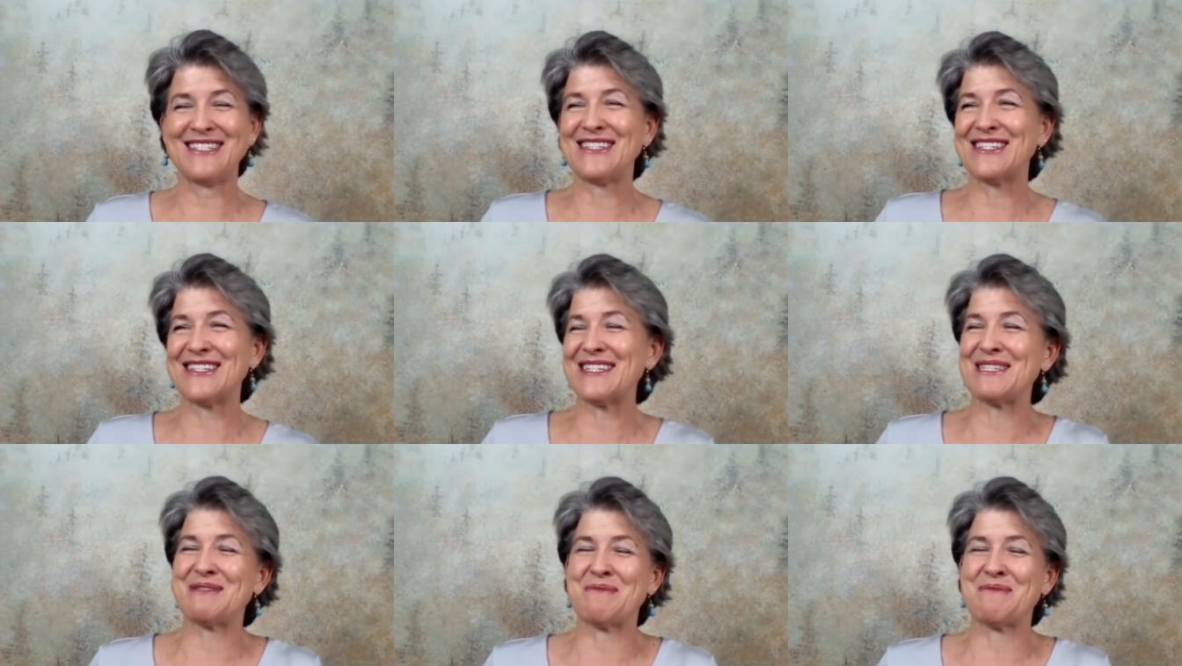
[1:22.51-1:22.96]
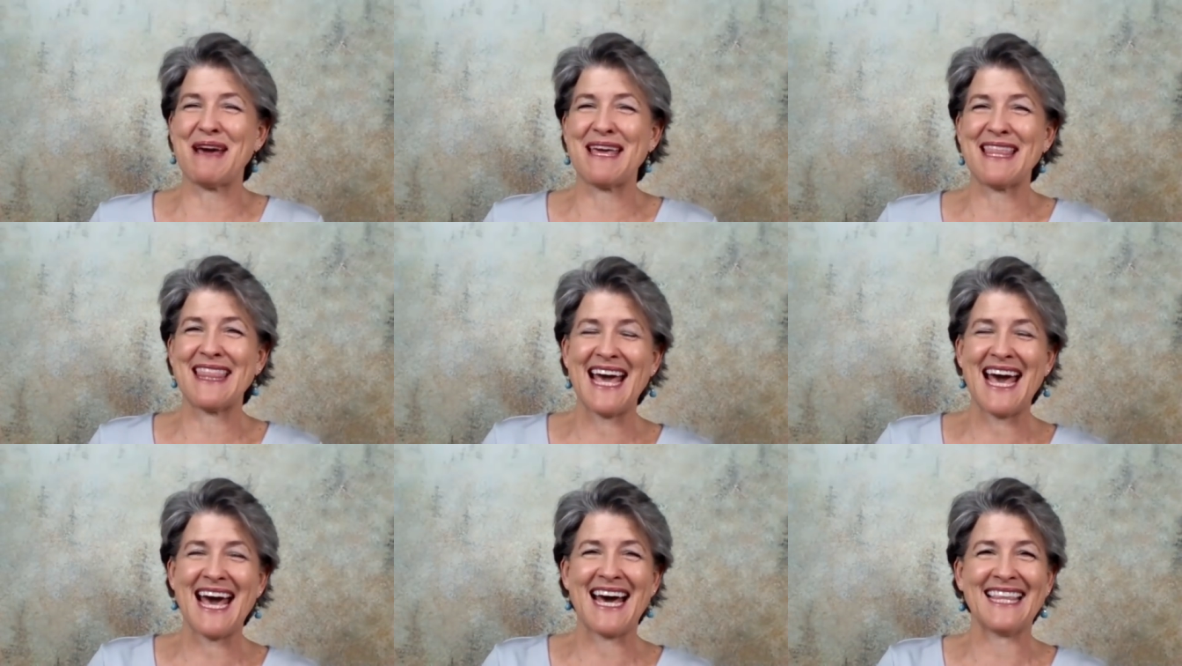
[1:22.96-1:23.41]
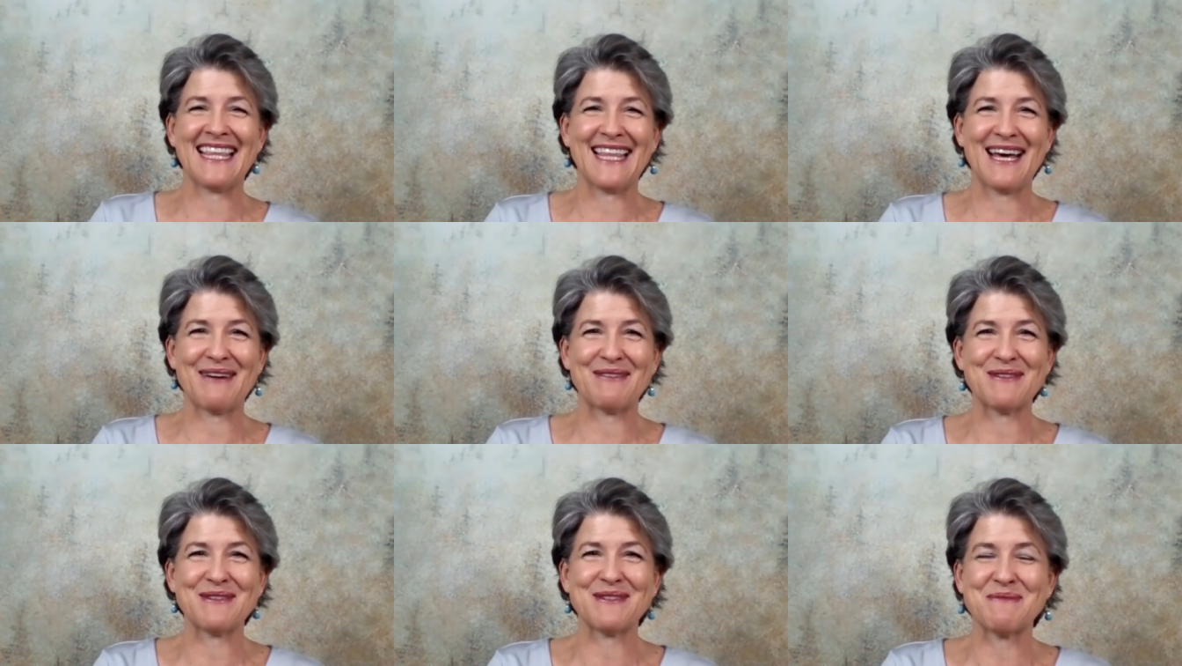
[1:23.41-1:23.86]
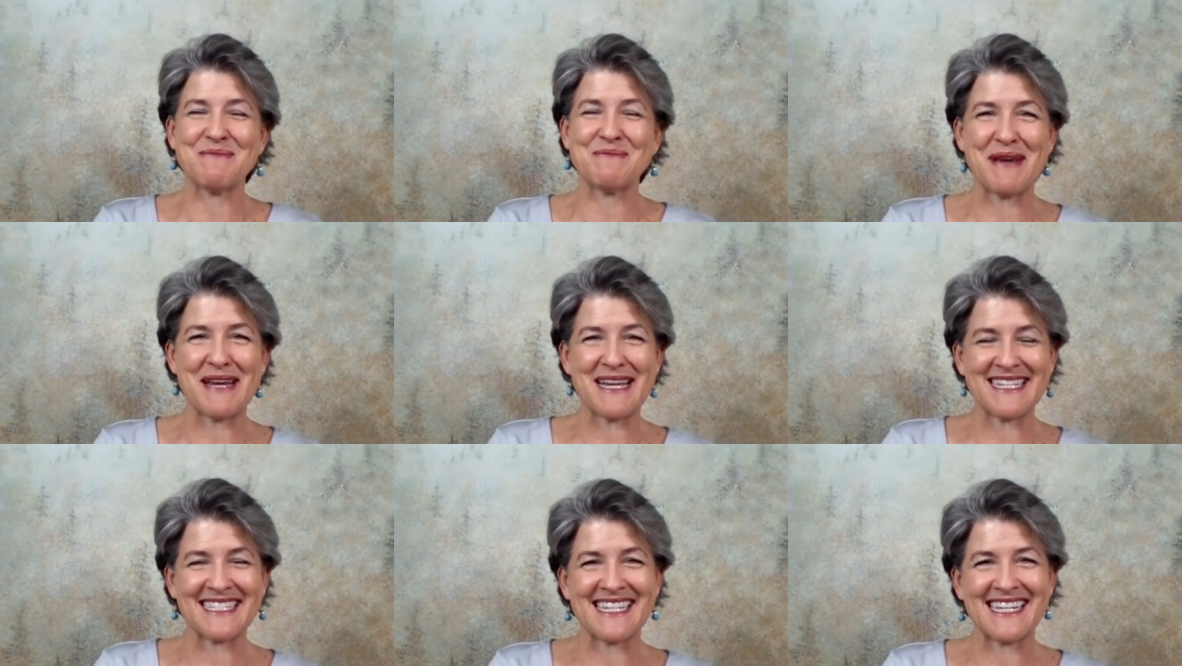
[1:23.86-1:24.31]
just by that that was
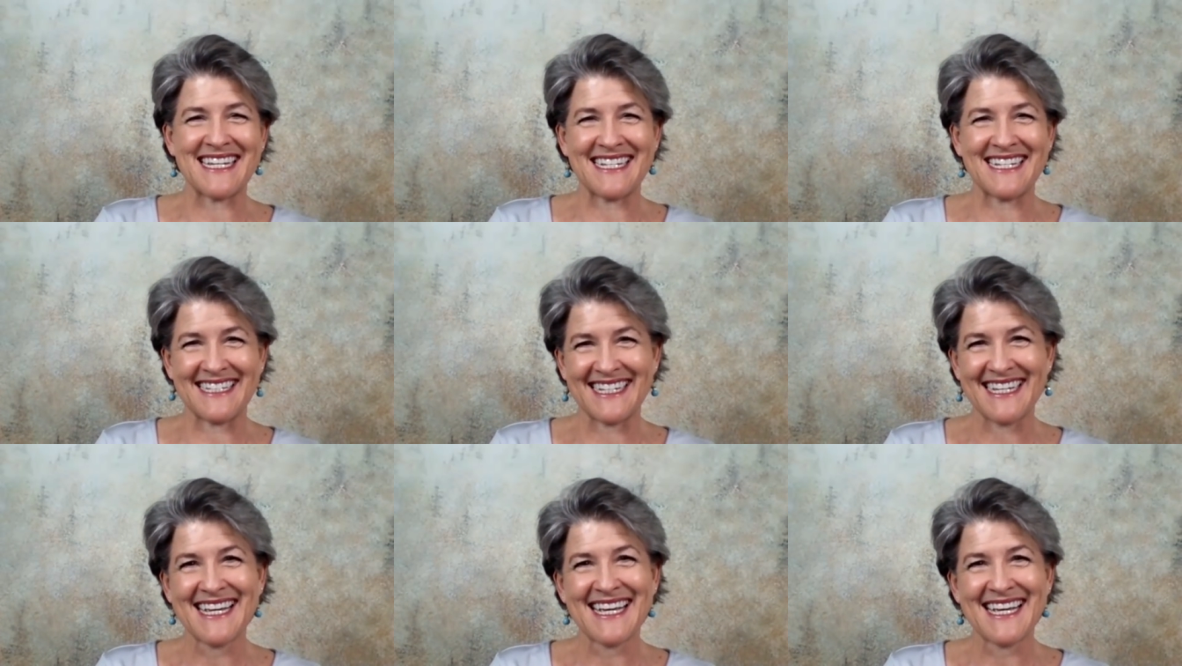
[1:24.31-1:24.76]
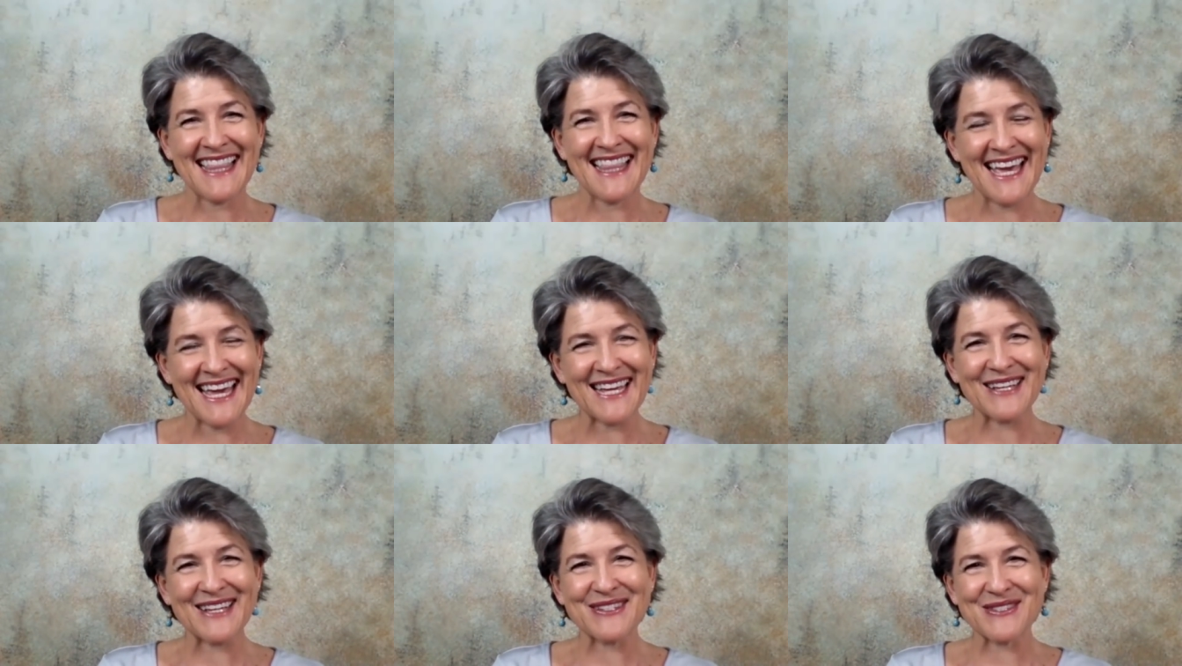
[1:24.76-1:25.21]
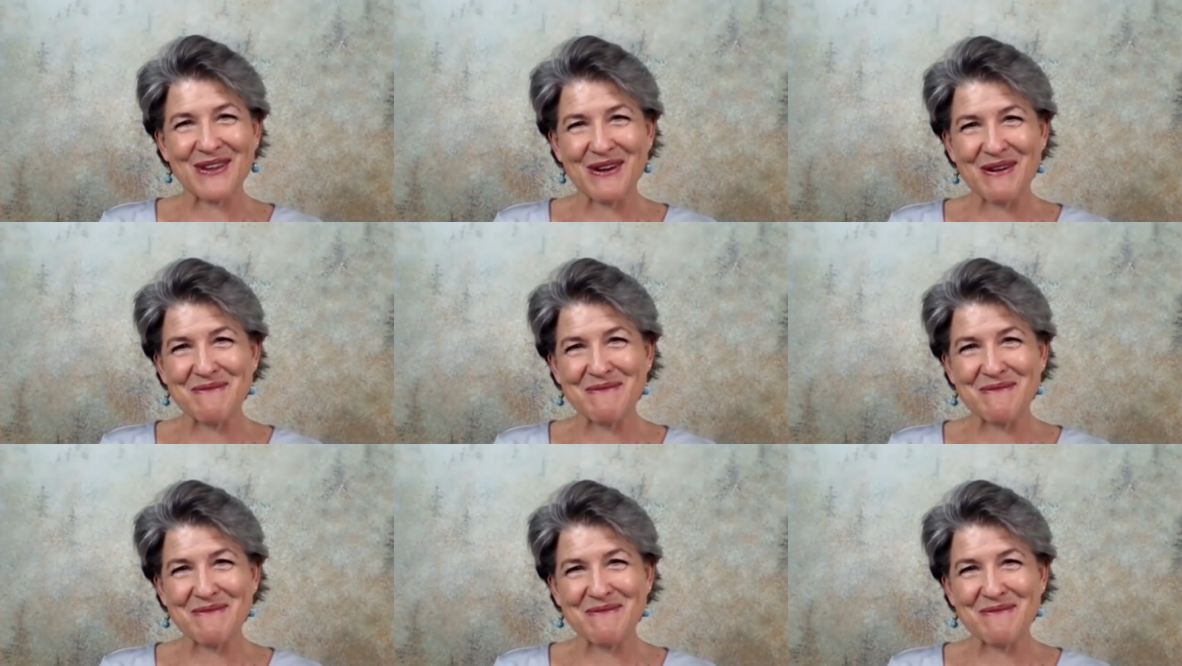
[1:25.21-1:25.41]
amazing thank you so